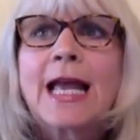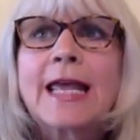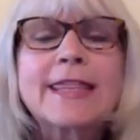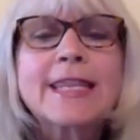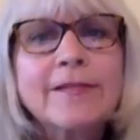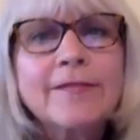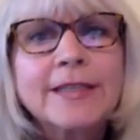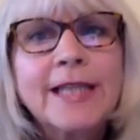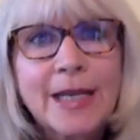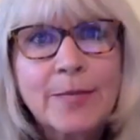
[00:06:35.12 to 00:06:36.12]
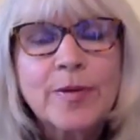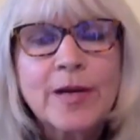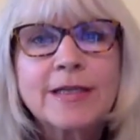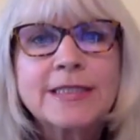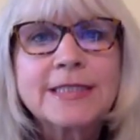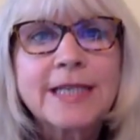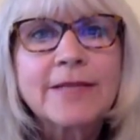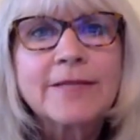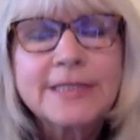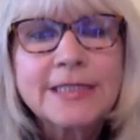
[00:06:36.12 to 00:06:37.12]
I think of the libraries that
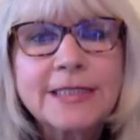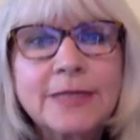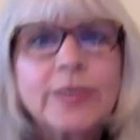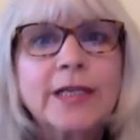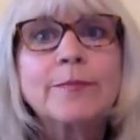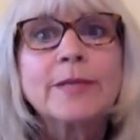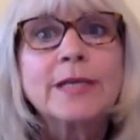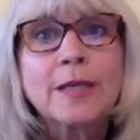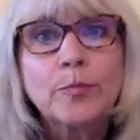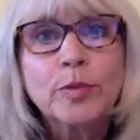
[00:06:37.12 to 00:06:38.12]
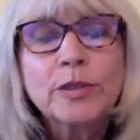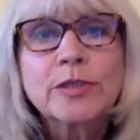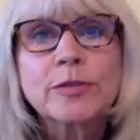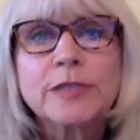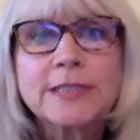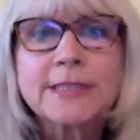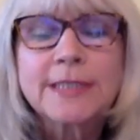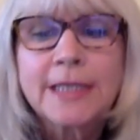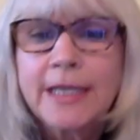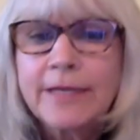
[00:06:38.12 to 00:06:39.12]
I visited when I've been on book tours,
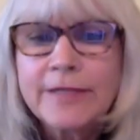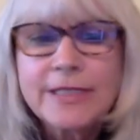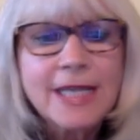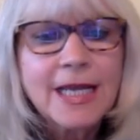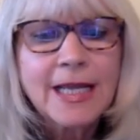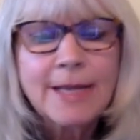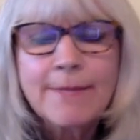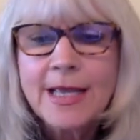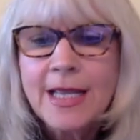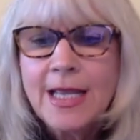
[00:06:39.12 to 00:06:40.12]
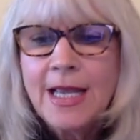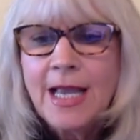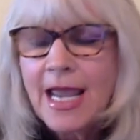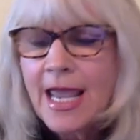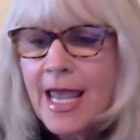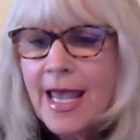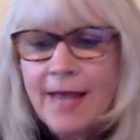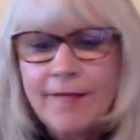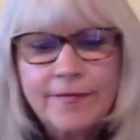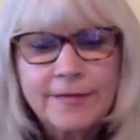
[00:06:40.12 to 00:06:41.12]
and every time I
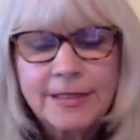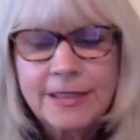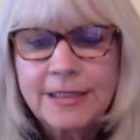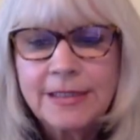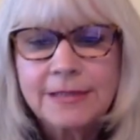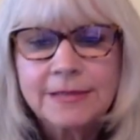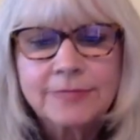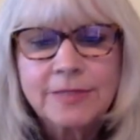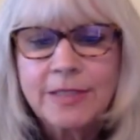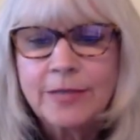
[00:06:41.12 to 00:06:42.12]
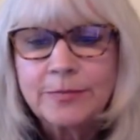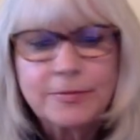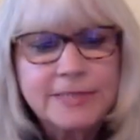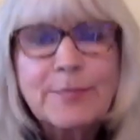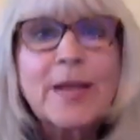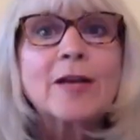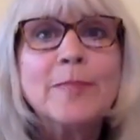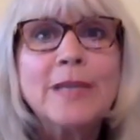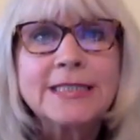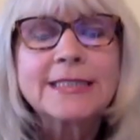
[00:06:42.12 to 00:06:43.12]
have, uh, you know, spare
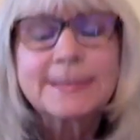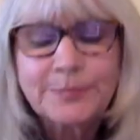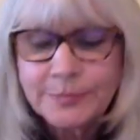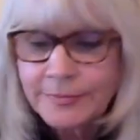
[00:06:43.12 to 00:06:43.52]
minutes,